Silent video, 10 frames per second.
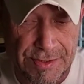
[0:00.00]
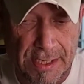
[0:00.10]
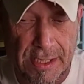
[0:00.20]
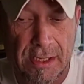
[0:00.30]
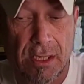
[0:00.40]
to
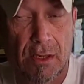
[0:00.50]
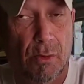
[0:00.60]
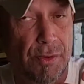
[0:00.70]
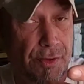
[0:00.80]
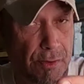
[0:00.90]
say,
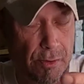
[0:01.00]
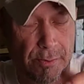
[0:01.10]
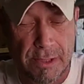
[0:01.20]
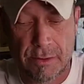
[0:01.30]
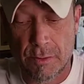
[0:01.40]
with a little
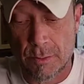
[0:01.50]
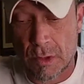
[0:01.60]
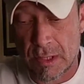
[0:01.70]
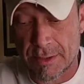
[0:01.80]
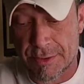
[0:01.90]
bit of
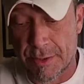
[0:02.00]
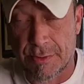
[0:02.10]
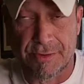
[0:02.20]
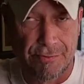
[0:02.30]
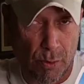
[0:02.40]
numerology
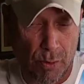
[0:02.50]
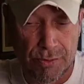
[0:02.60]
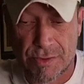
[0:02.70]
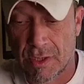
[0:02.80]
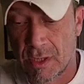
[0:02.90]
with the
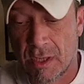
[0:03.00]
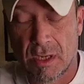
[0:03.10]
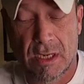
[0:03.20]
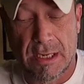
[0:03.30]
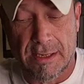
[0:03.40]
fours,
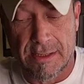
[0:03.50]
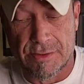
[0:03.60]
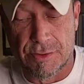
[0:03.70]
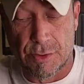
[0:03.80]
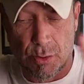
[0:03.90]
it
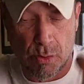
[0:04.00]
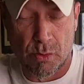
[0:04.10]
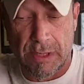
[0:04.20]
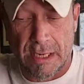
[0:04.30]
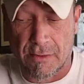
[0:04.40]
is
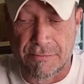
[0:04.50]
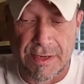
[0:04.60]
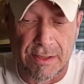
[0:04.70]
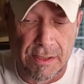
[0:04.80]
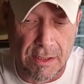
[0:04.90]
you now
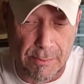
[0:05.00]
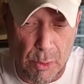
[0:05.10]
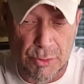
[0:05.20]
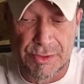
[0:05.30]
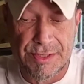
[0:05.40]
feeling
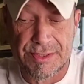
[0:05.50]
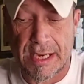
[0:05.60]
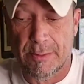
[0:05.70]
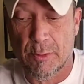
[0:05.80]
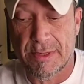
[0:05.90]
emotionally
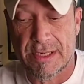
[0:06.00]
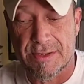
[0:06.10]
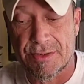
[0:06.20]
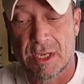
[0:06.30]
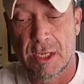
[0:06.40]
stable
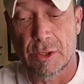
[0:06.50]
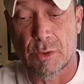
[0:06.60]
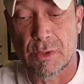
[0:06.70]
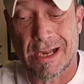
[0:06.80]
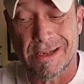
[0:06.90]
because
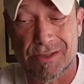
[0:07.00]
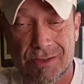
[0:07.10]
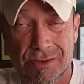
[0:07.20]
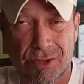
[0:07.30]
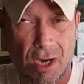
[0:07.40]
you guys
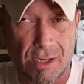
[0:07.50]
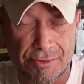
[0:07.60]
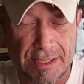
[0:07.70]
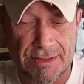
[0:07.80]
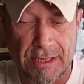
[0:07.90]
talk
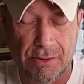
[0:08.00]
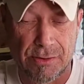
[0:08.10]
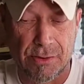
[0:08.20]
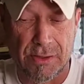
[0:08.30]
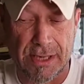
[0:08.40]
things out, you